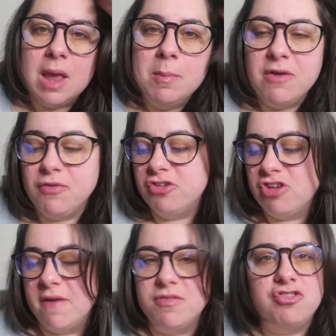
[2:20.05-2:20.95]
am I fresh
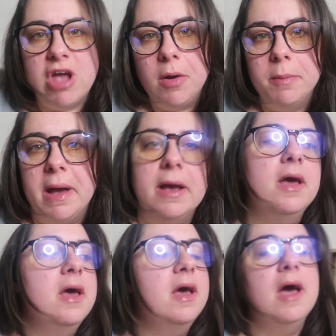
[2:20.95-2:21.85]
out of the shower, but
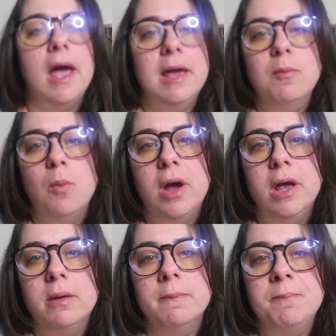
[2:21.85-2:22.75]
I am
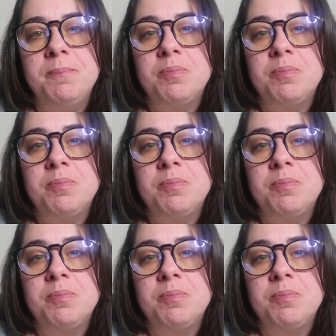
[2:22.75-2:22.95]
wearing